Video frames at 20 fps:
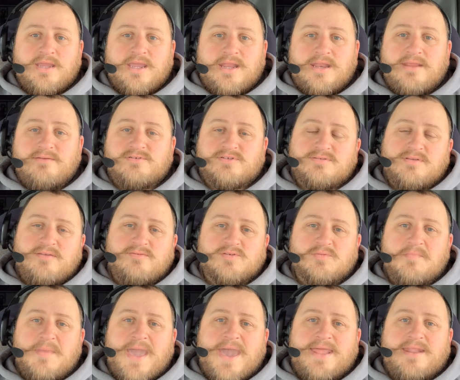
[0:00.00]
and he
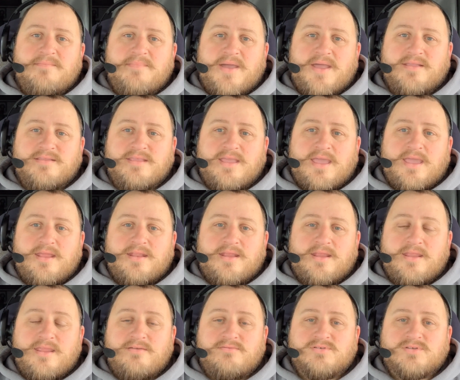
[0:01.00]
was mad about that,
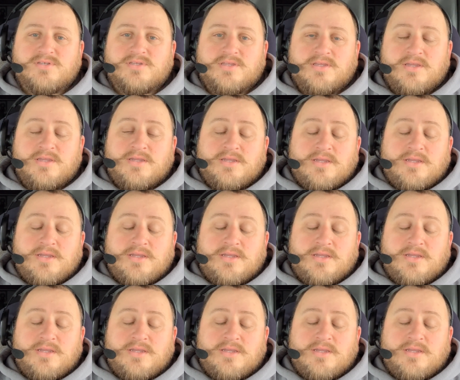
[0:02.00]
and he was